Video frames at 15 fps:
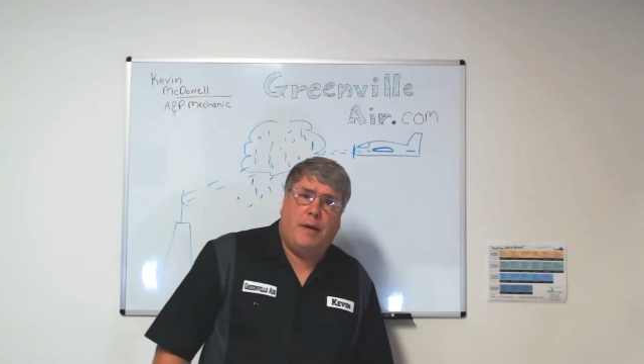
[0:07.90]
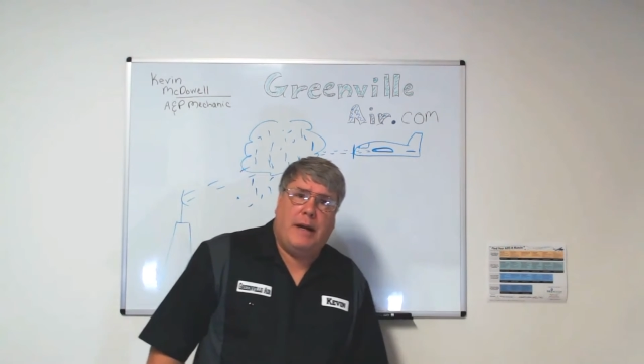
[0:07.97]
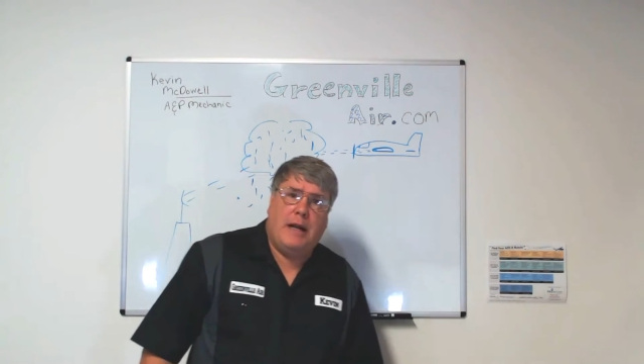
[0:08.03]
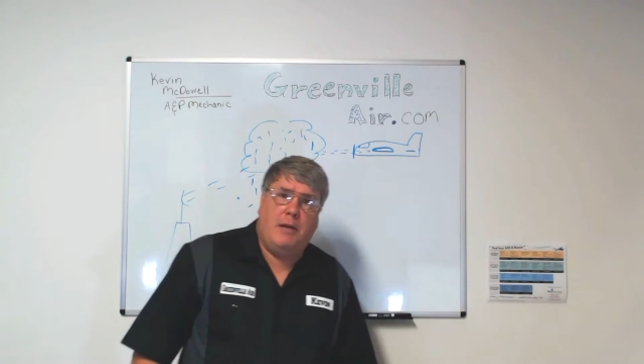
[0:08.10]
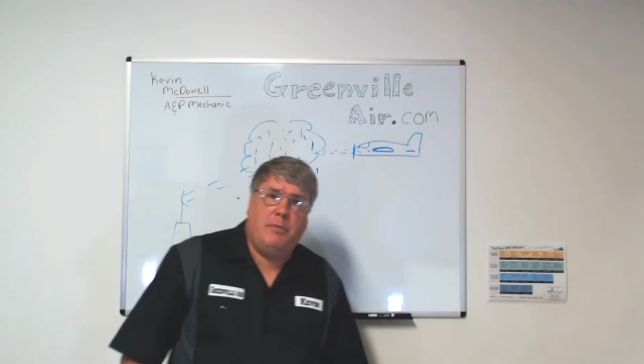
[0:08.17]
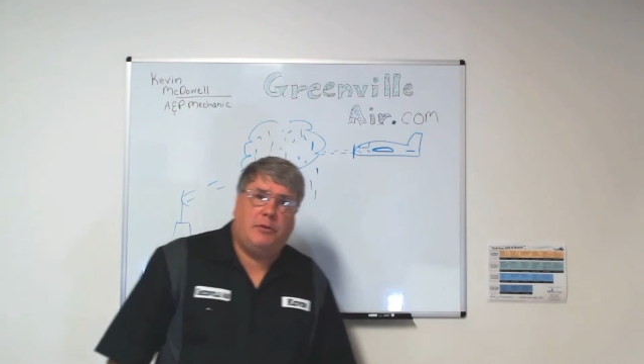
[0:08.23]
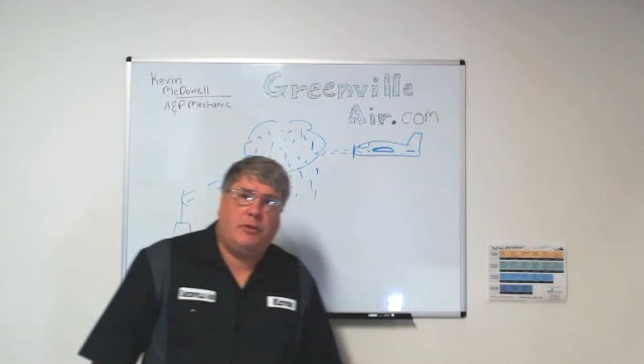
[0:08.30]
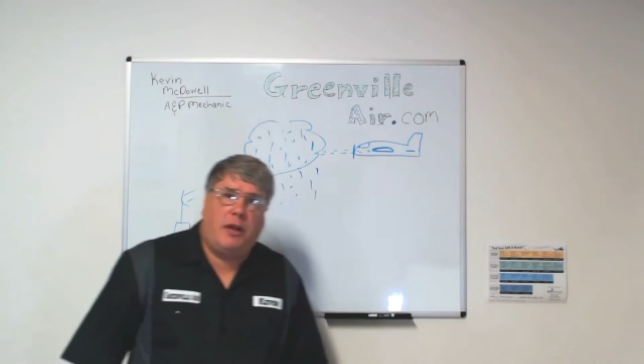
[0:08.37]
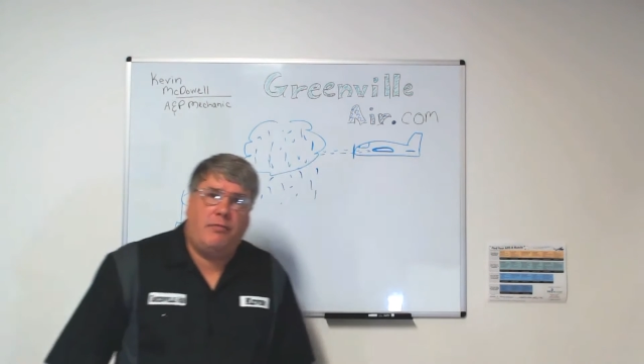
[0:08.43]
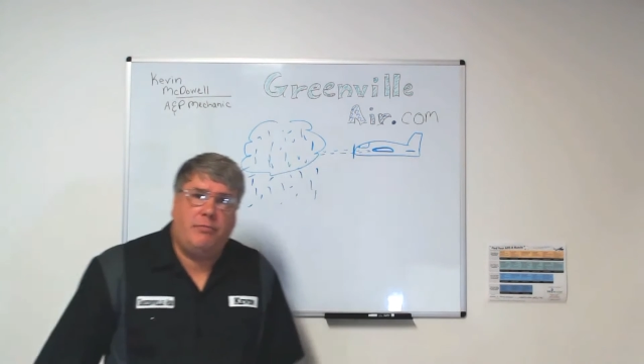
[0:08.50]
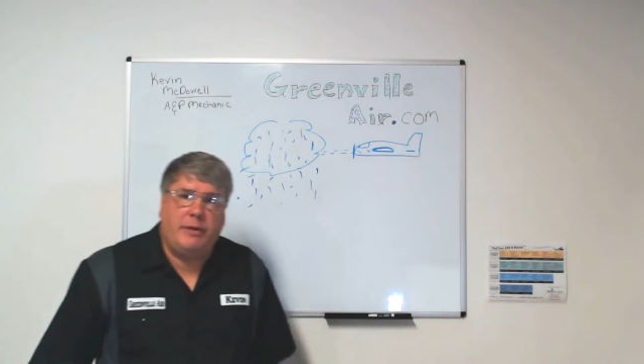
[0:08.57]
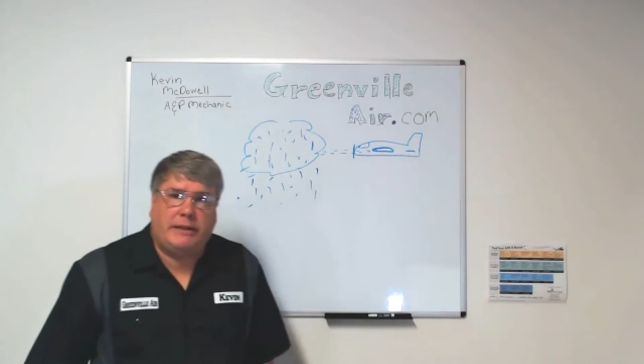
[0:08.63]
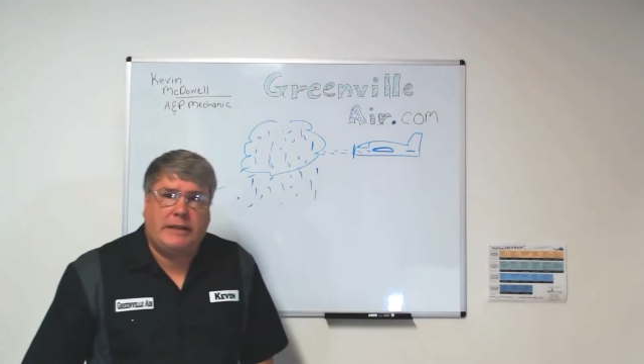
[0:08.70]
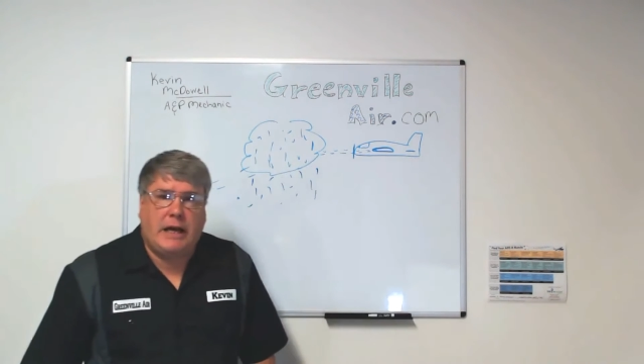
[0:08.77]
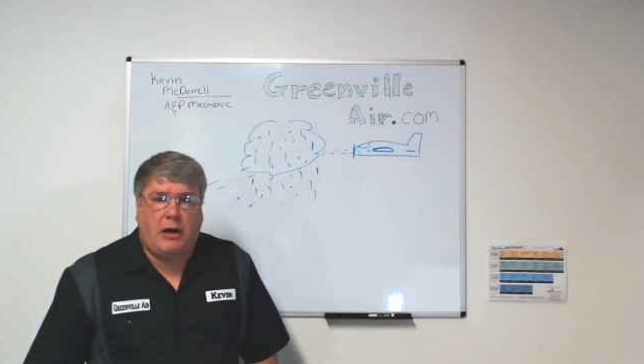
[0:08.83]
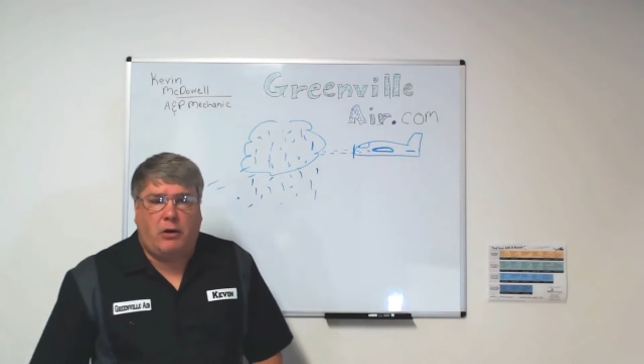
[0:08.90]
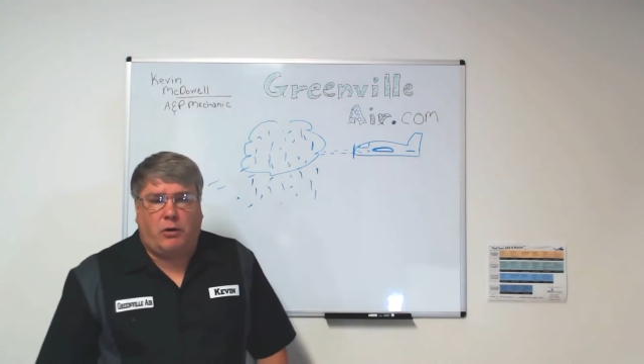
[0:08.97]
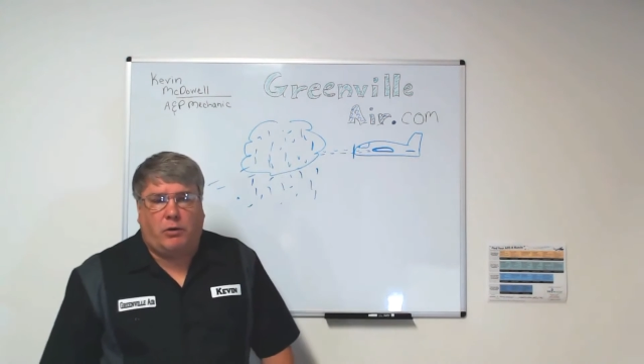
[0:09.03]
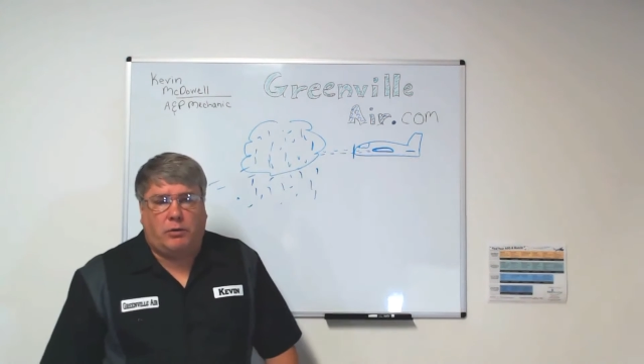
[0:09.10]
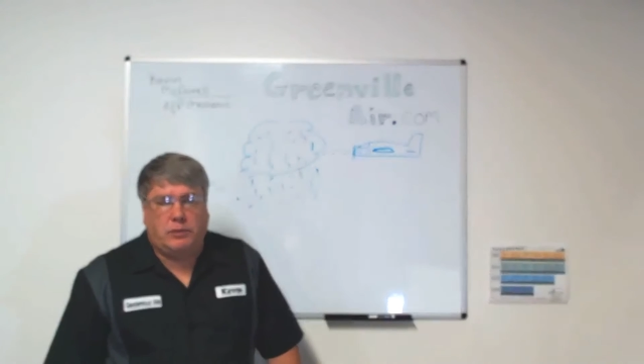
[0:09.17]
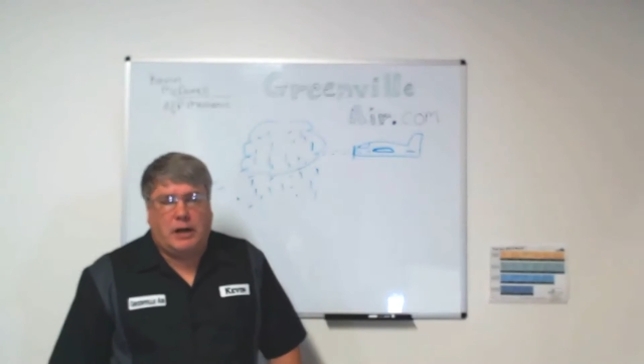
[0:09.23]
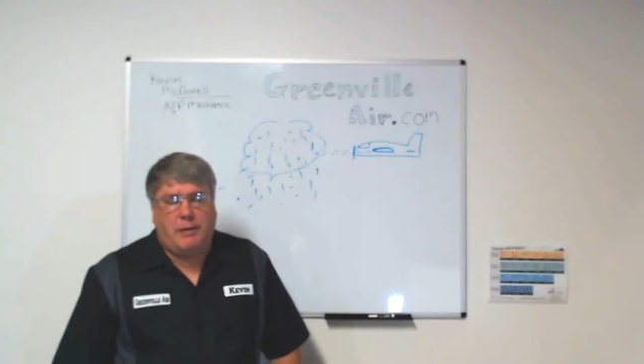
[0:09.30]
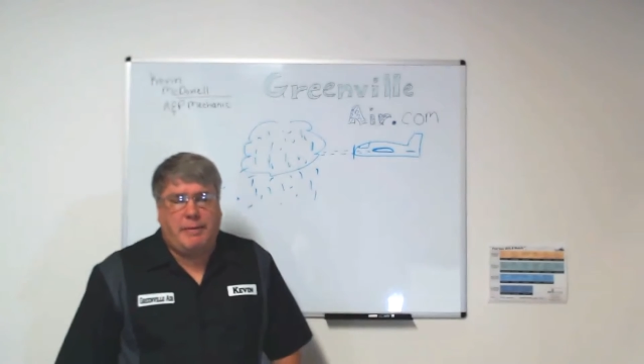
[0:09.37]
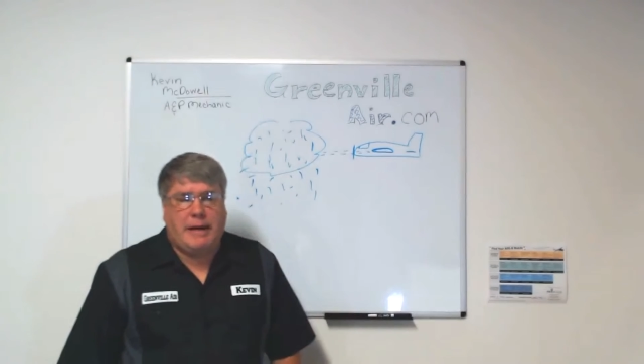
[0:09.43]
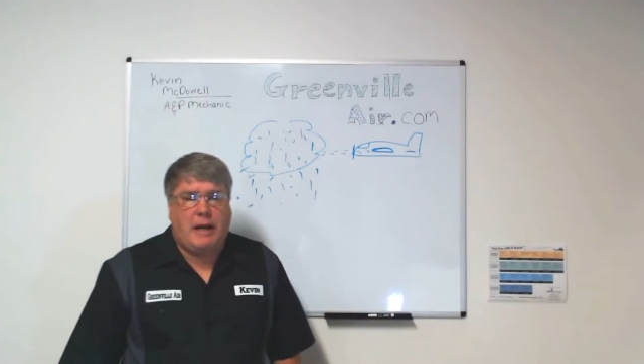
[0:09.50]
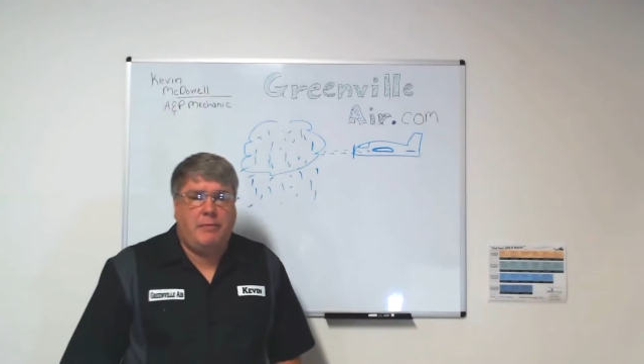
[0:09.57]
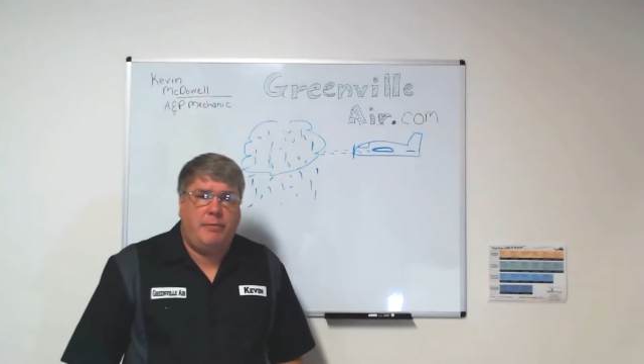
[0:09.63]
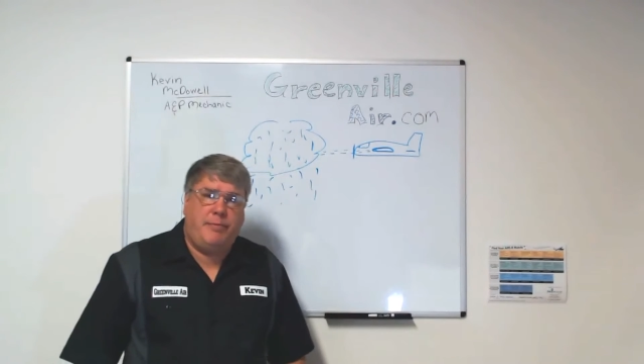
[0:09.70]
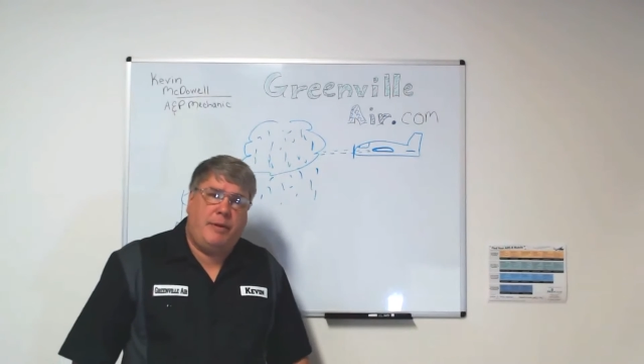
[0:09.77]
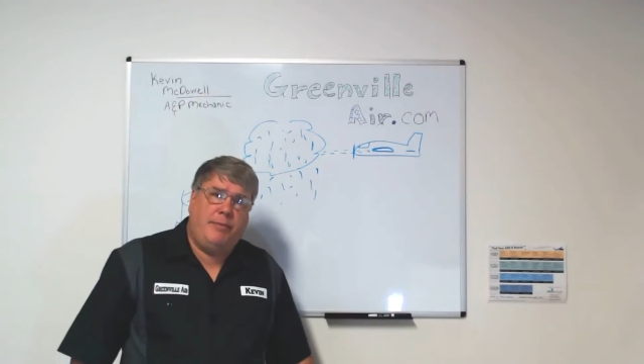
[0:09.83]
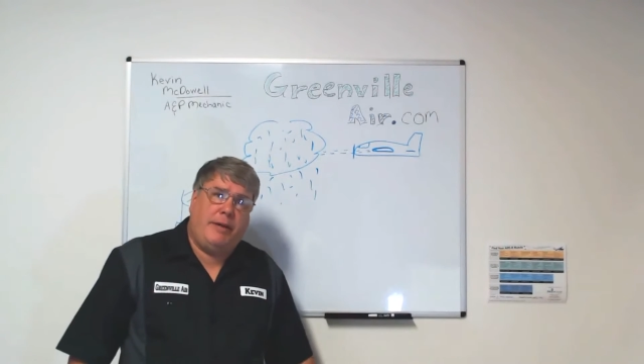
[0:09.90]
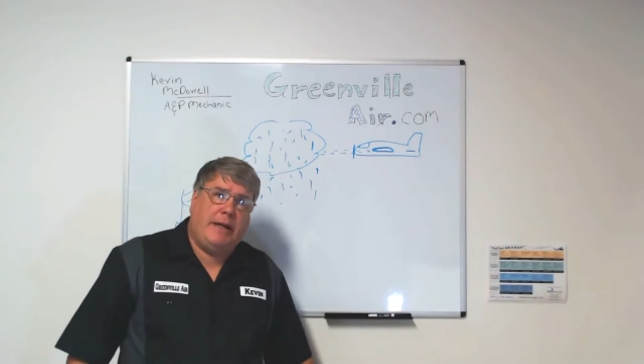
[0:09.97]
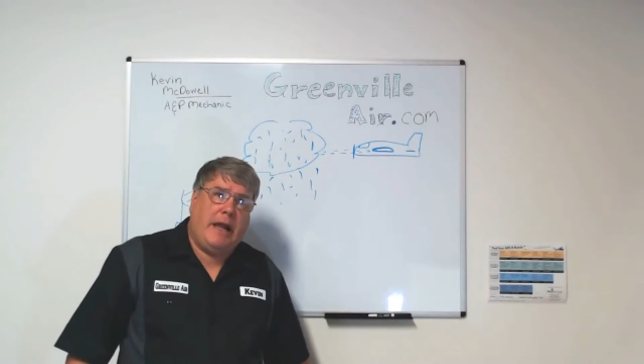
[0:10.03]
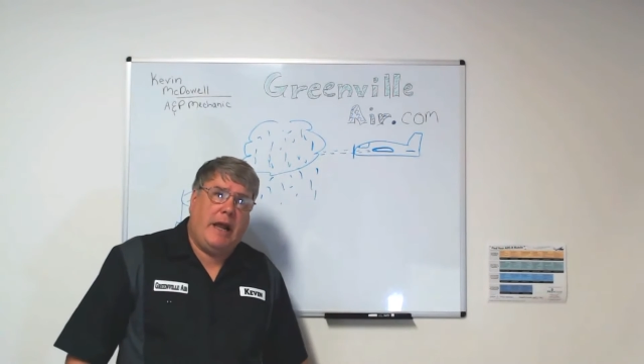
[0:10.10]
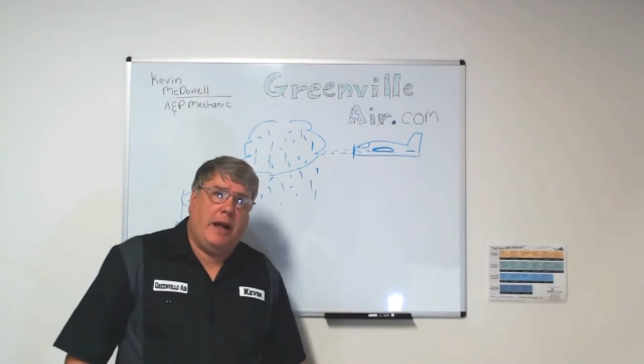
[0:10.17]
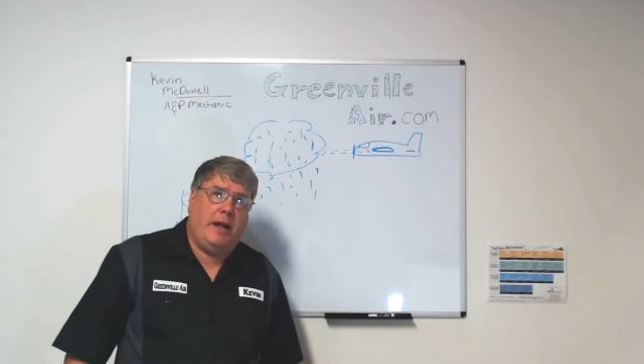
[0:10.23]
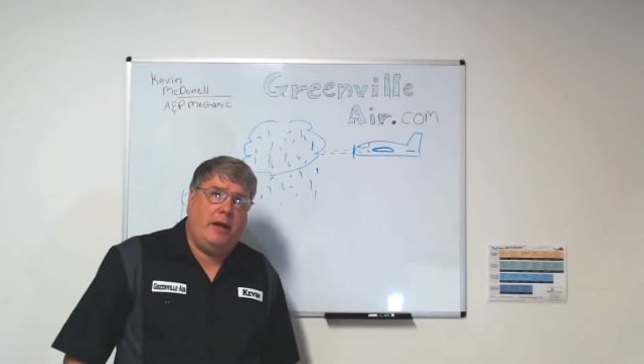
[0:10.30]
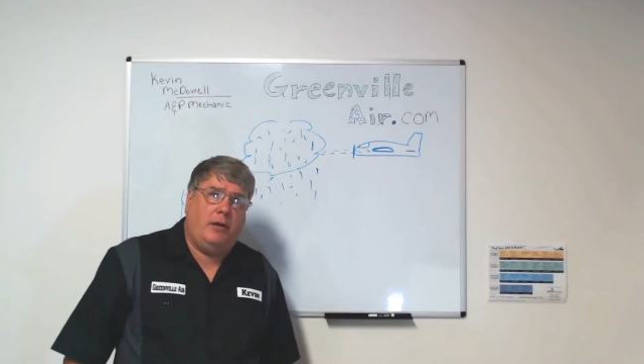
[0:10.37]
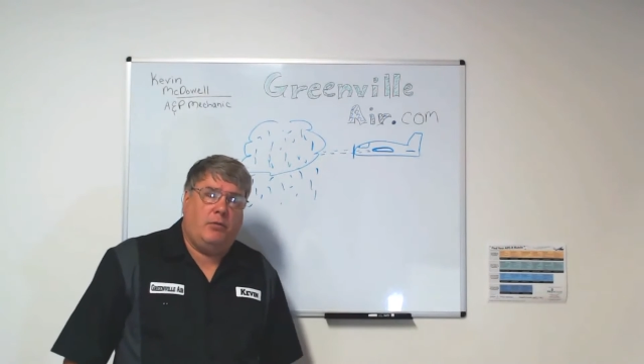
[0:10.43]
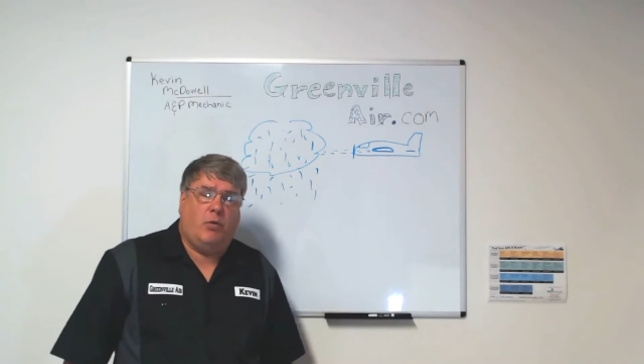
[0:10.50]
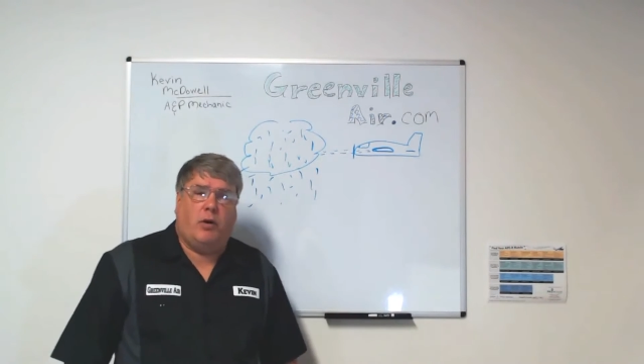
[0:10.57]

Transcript: My name is Kevin McDowell. I'm an A&P mechanic